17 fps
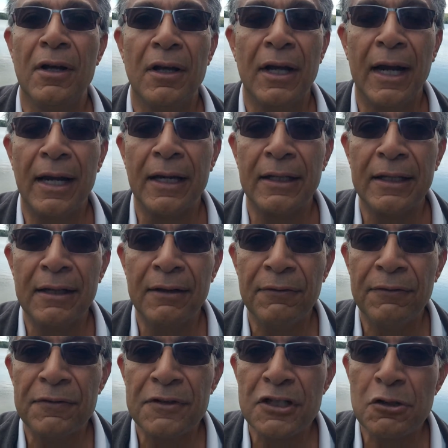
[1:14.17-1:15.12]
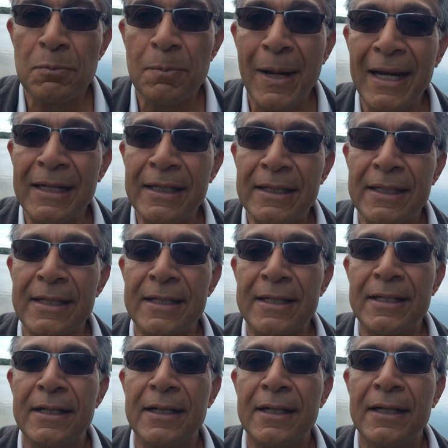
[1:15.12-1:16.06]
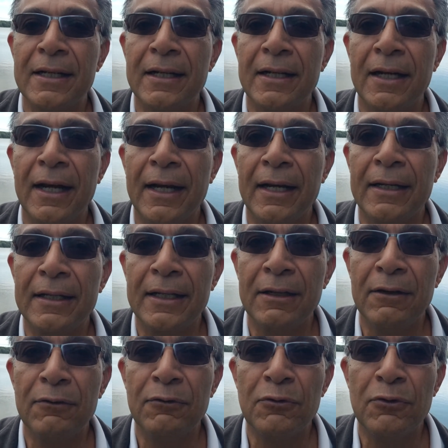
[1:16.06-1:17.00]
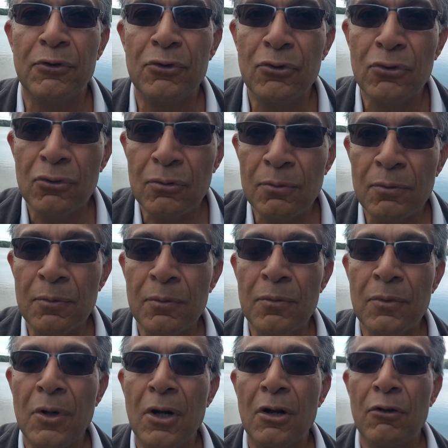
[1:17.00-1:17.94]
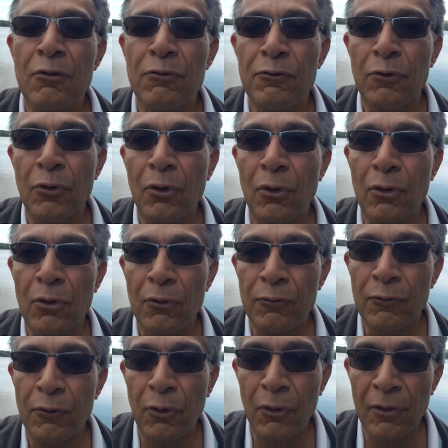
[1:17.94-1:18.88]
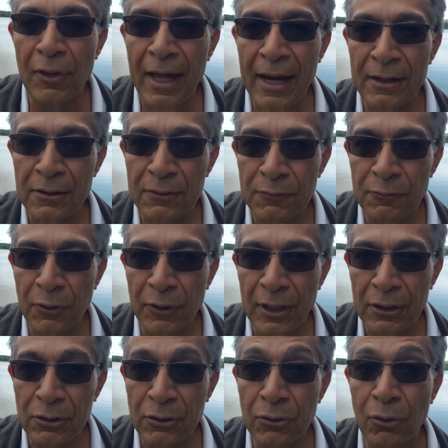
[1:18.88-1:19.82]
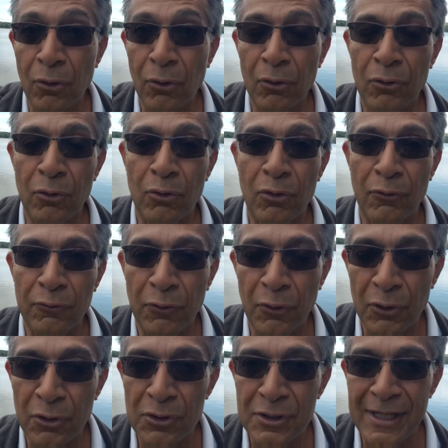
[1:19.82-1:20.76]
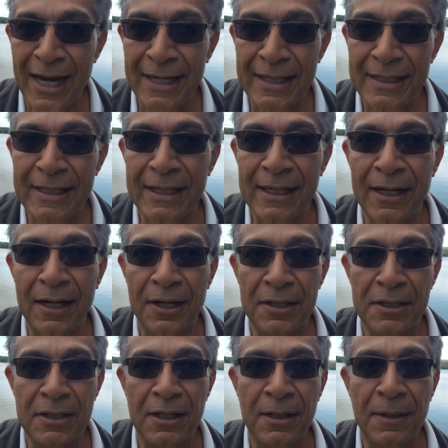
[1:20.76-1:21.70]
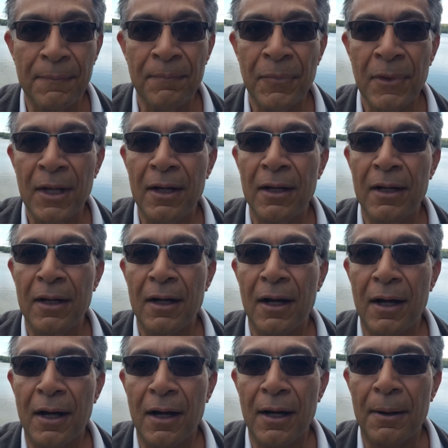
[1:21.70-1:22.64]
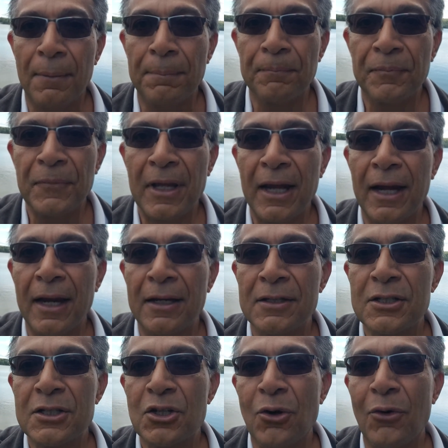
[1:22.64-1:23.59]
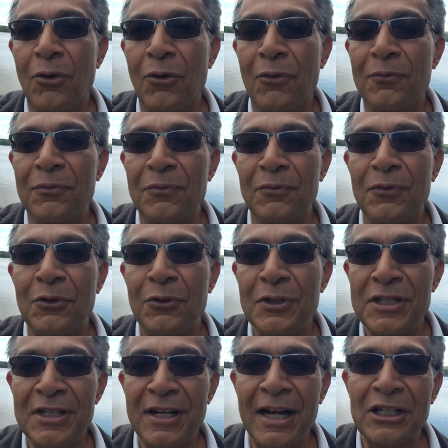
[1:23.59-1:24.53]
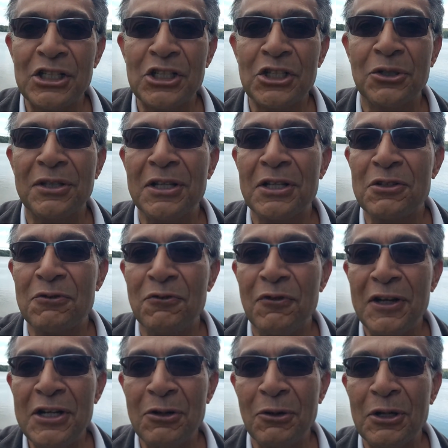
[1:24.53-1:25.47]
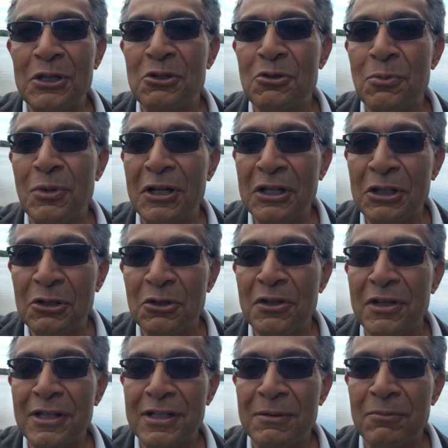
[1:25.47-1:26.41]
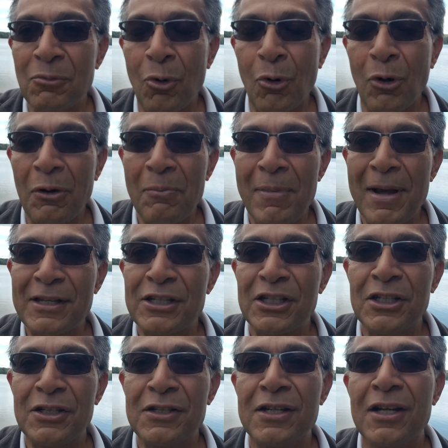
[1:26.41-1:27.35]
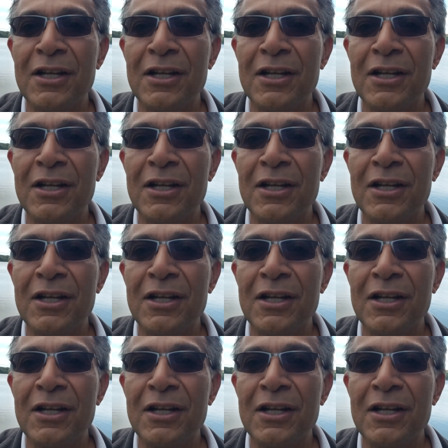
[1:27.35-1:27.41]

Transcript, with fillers: and give space and give room for for that for that growth or the, for those ideas. Um, and so the reason I shoot this video is to bring you this important message